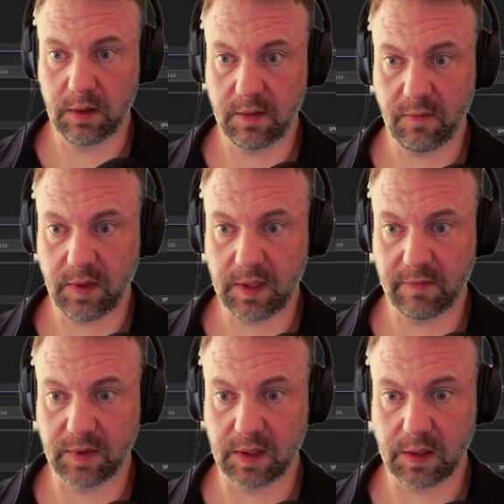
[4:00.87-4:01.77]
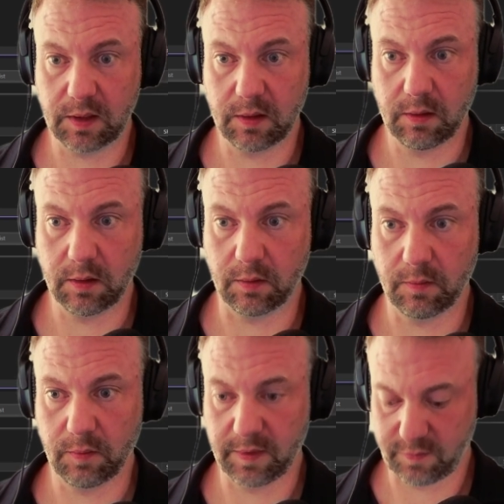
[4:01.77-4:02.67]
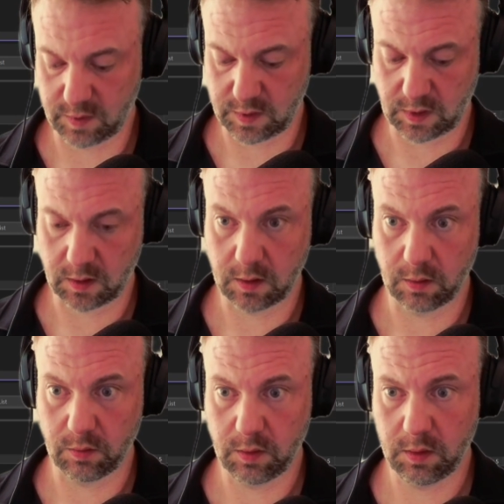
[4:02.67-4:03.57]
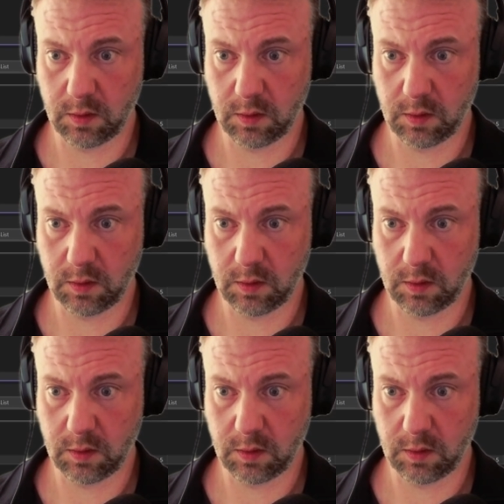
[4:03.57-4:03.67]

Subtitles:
if we have this, we have to say code.